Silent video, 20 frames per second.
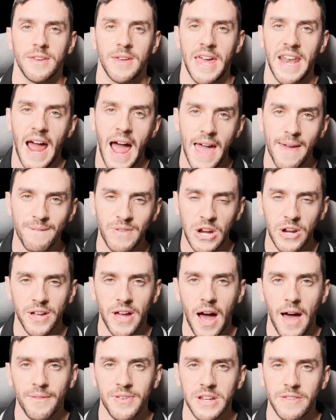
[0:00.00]
And I am very
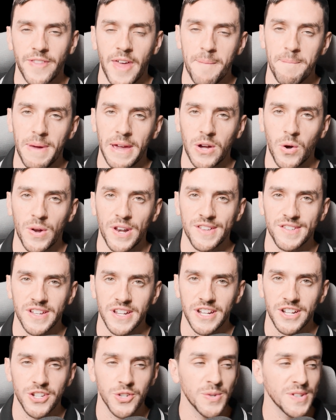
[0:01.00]
confident that Bitcoin is
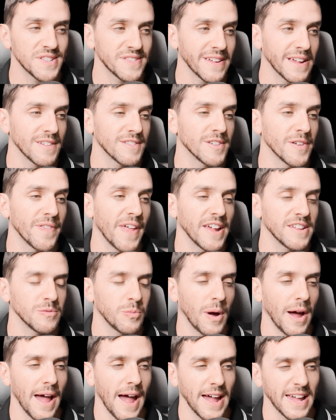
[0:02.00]
going to do its thing, so that's
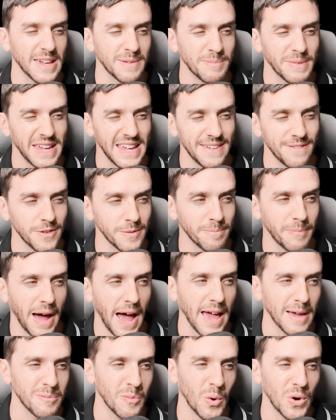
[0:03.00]
why I am even
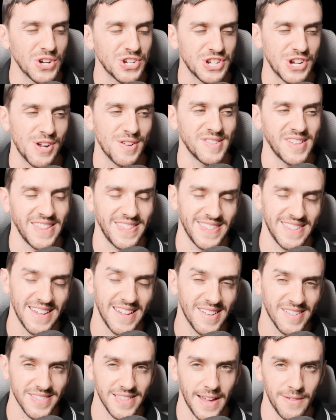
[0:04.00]
buying more shares at
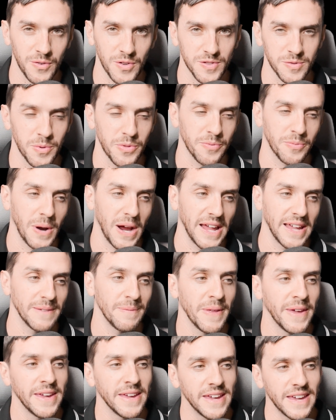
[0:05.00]
these levels with
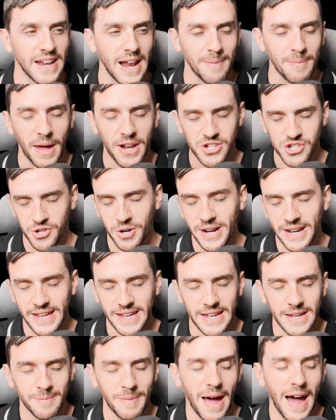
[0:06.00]
Riot. And I'm not
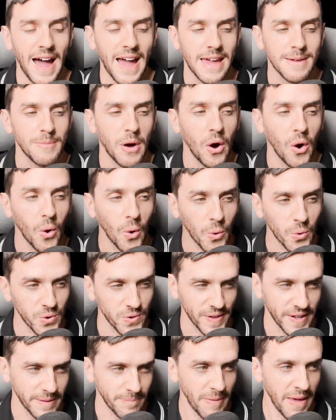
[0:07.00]
trading them, I am
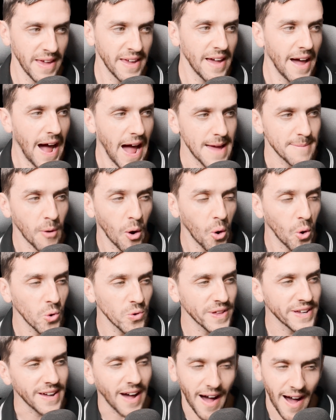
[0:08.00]
holding. I am
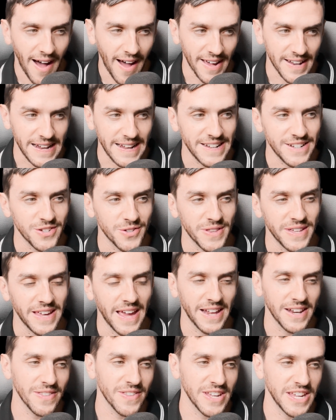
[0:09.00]
holding on to the
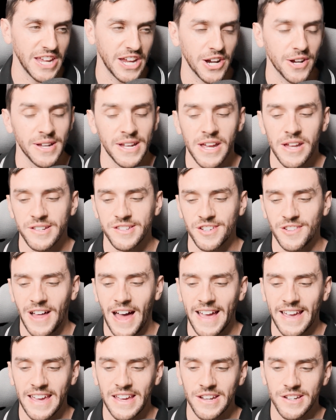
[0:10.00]
end of the year till
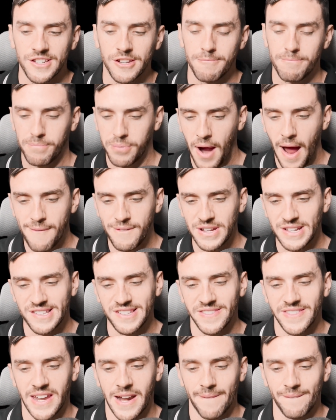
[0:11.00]
I get into profits
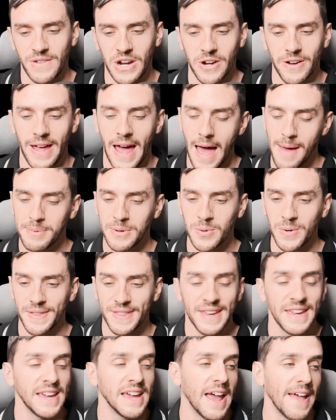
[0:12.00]
that I'm very happy
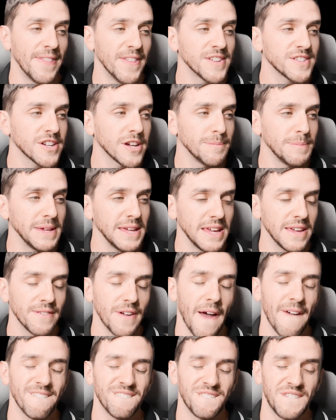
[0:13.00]
with. And this could be
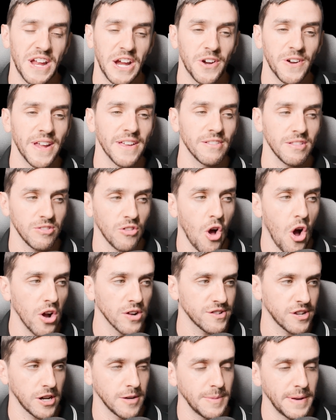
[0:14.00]
a very
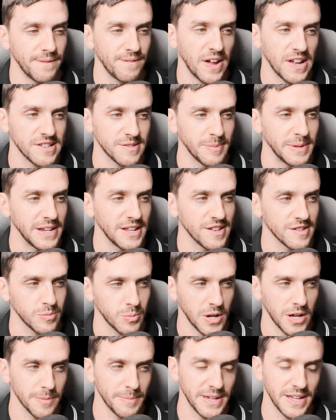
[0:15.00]
long-term investment as
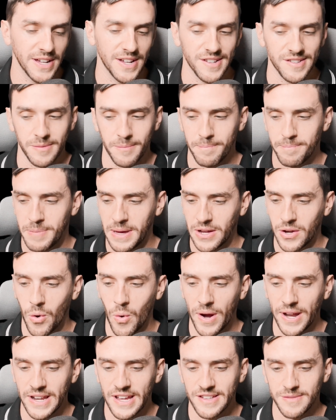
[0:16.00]
well, because
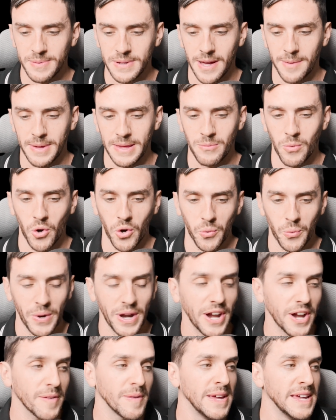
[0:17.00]
Bitcoin is becoming more
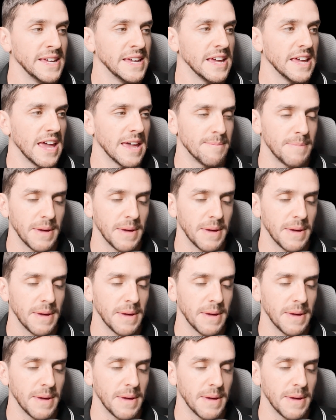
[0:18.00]
rare, and